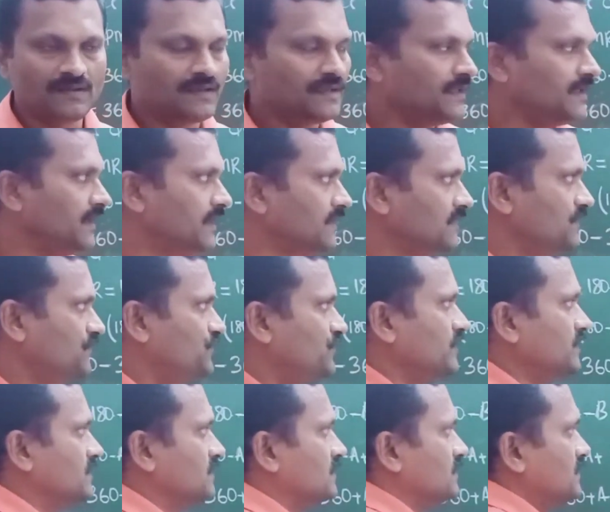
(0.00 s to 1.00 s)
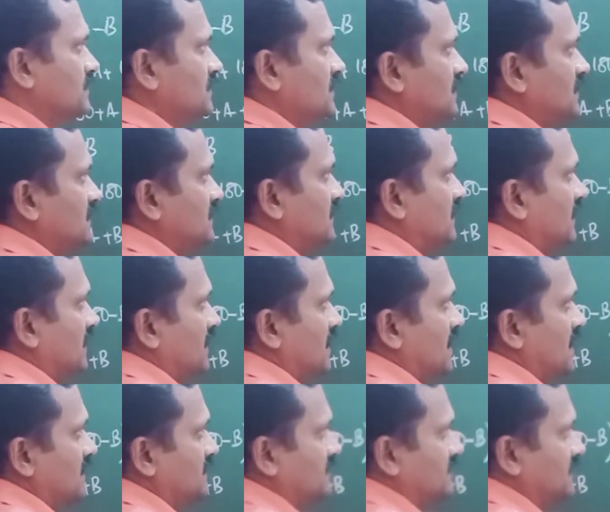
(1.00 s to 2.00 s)
In the figure, there
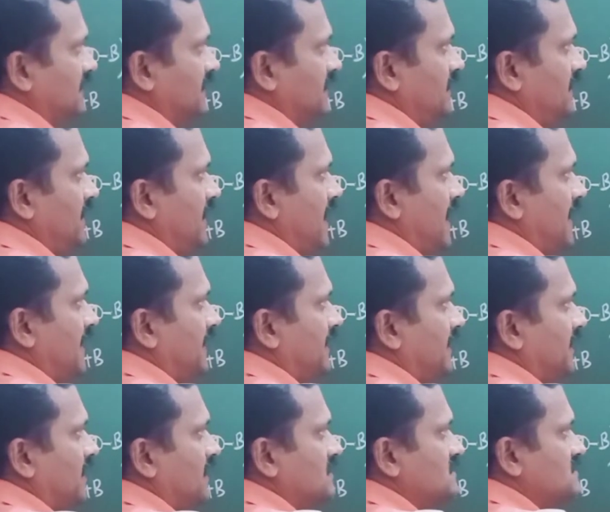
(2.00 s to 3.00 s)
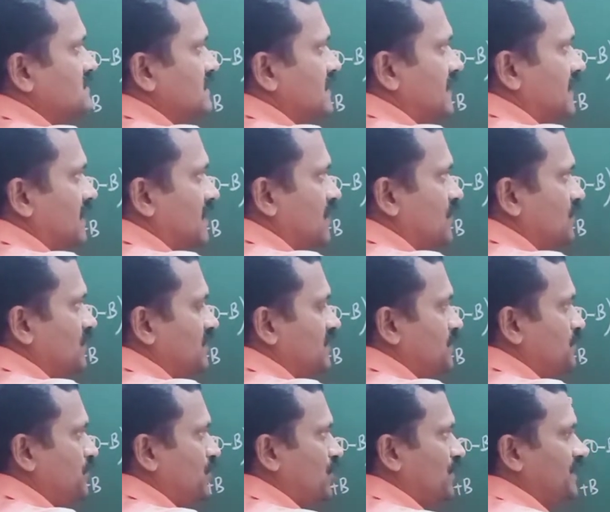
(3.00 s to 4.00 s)
are three angles around
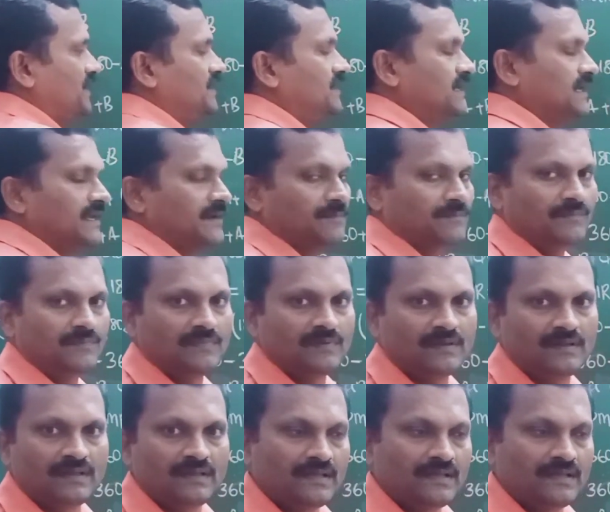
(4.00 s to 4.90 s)
the point M.